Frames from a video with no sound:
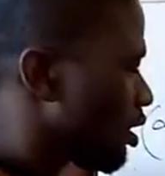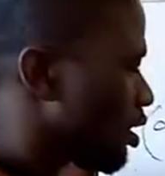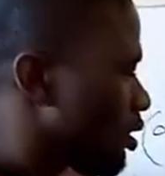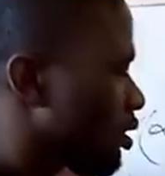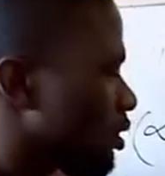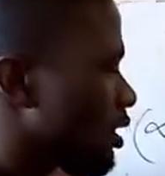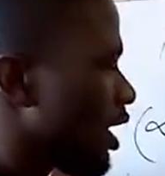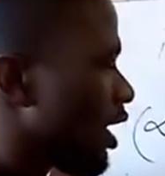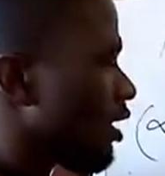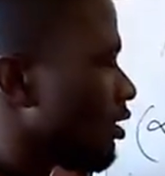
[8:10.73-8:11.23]

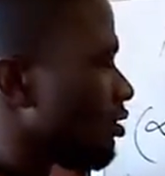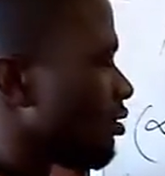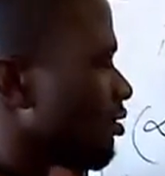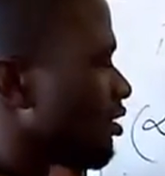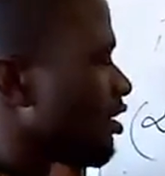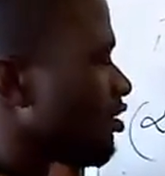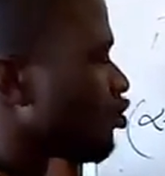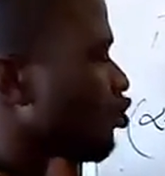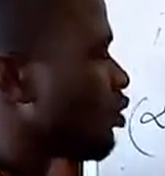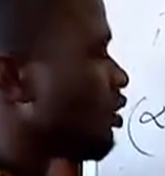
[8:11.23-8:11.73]
Then
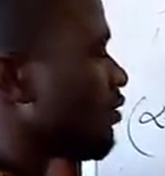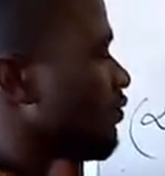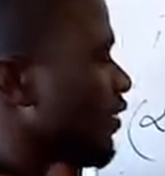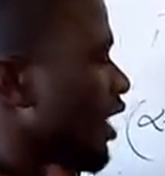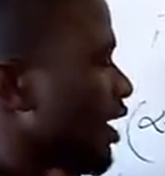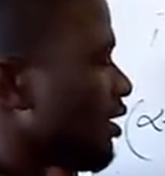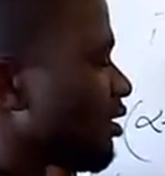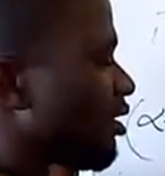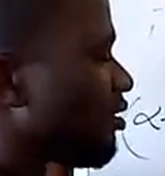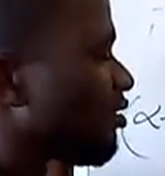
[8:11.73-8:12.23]
this will
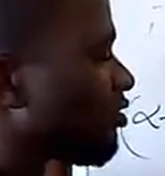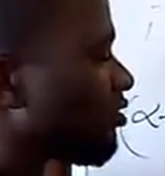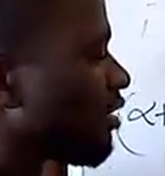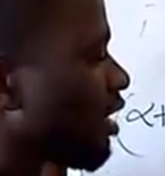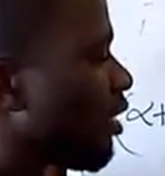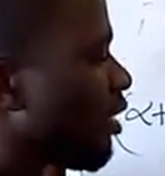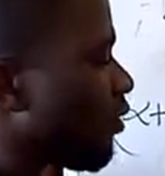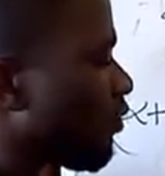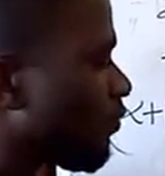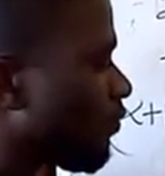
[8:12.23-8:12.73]
divide
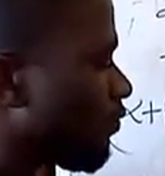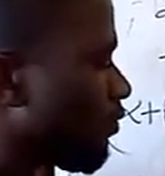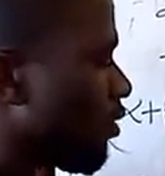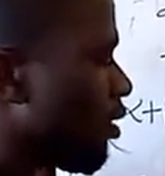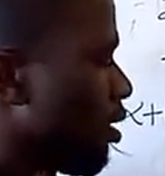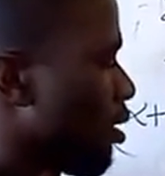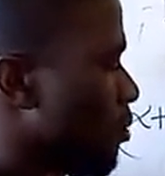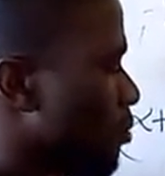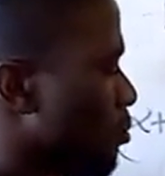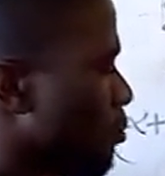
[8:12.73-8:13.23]
itself.
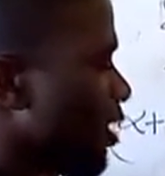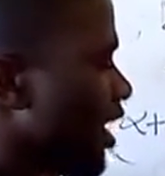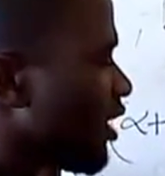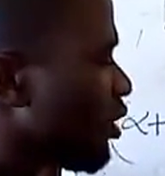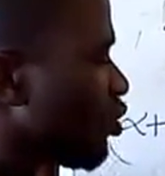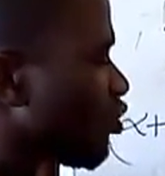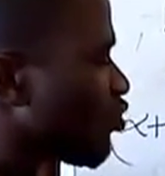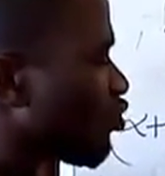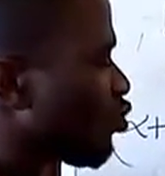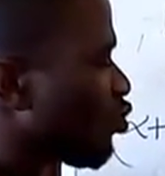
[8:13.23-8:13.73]

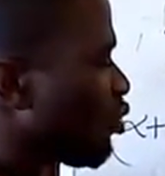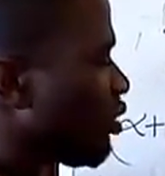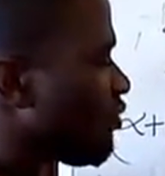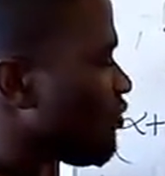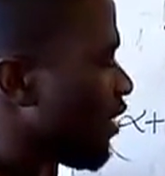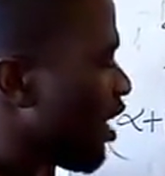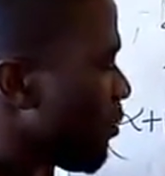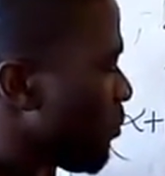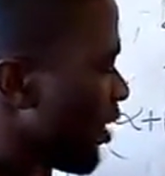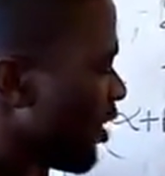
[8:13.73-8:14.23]
Minus 2
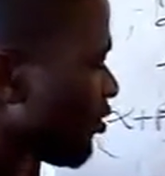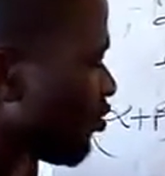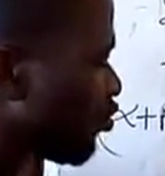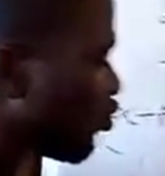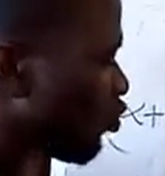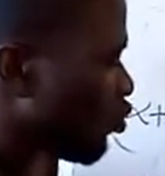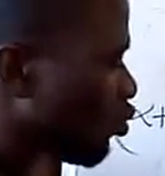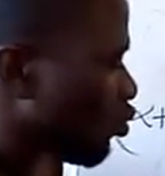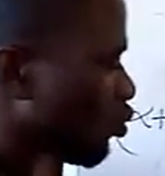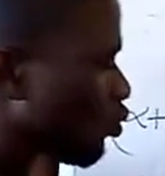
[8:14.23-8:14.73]
divided by
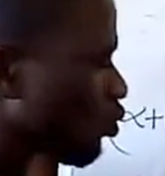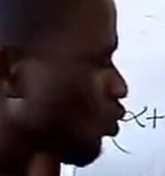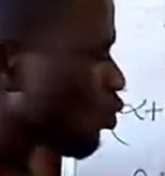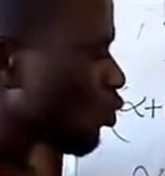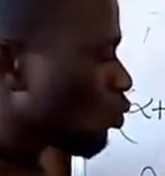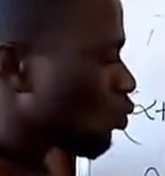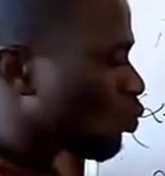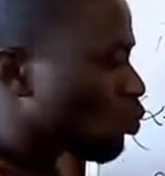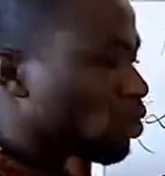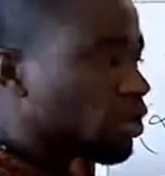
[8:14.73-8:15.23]
2
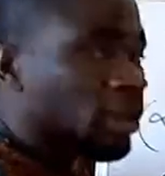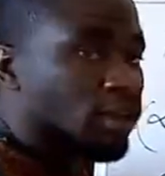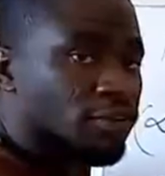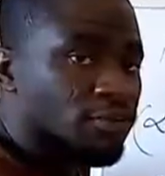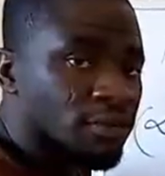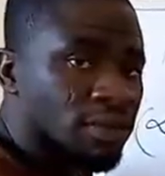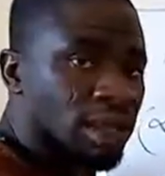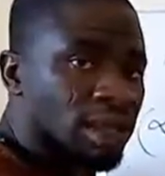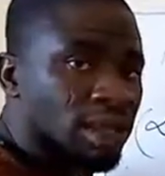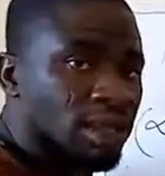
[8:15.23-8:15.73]
will give
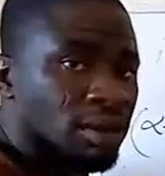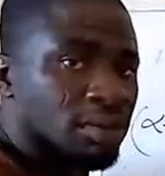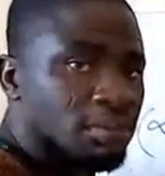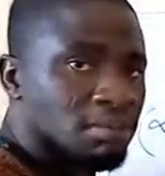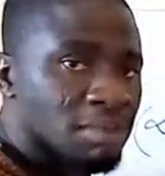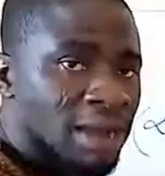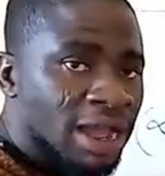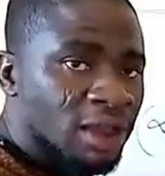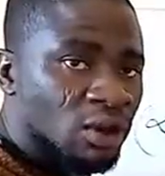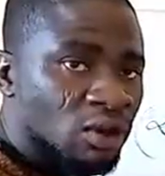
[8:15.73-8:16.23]
me
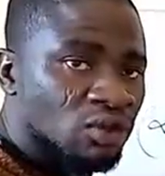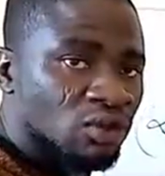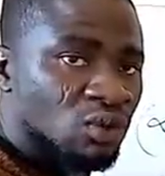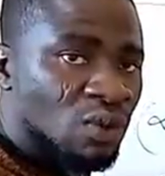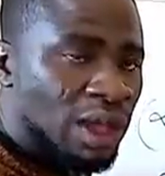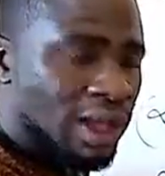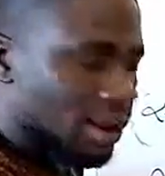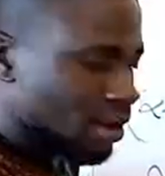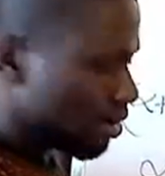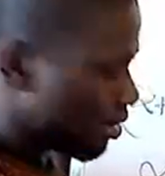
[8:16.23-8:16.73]
minus
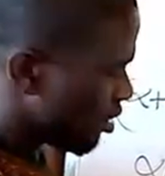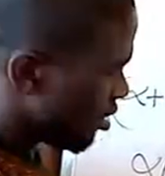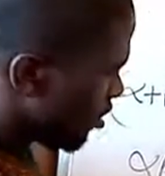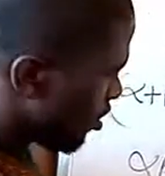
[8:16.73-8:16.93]
1.